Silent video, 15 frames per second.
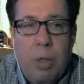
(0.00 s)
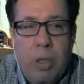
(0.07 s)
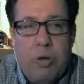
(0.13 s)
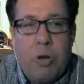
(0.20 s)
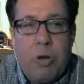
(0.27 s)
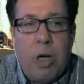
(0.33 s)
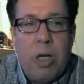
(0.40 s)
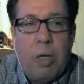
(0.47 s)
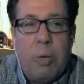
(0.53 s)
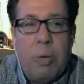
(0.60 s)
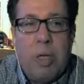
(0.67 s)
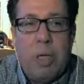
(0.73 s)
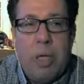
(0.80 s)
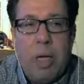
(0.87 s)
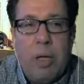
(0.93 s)
really trying
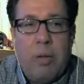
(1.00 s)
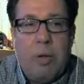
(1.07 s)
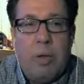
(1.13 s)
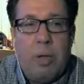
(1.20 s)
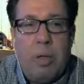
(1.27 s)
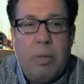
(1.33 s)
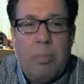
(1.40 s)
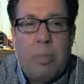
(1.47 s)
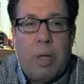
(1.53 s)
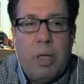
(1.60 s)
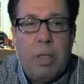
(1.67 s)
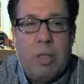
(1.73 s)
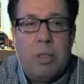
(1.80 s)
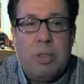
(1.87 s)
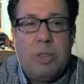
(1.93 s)
to bring together
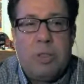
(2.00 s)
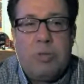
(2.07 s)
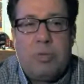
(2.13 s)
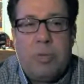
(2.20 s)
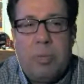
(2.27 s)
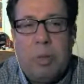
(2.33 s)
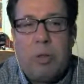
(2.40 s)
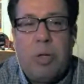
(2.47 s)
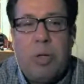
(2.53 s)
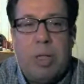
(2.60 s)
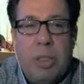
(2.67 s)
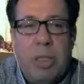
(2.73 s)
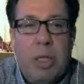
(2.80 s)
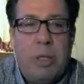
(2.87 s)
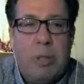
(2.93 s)
partners from
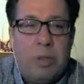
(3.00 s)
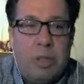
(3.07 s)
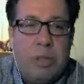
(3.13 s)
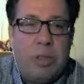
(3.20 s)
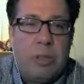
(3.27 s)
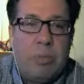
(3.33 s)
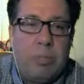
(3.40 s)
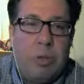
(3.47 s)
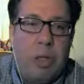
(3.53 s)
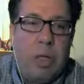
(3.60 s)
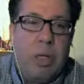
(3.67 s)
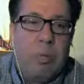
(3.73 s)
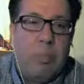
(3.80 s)
across the ecosystem,